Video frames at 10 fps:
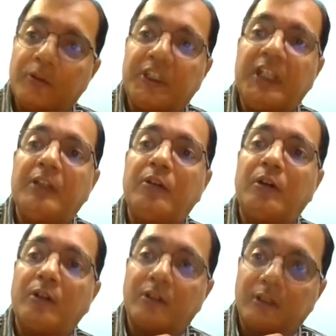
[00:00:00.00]
share
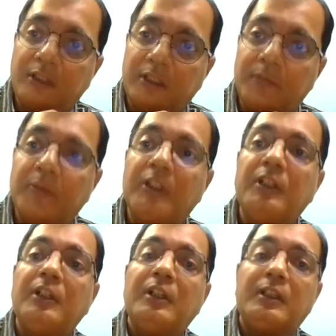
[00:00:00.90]
or
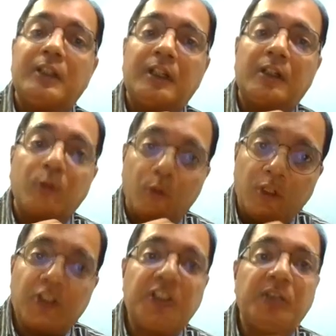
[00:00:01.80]
the current
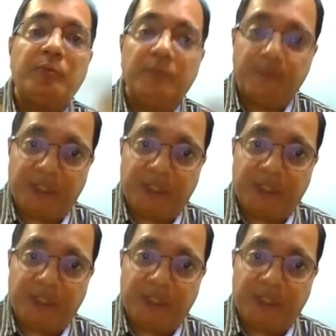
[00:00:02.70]
ownership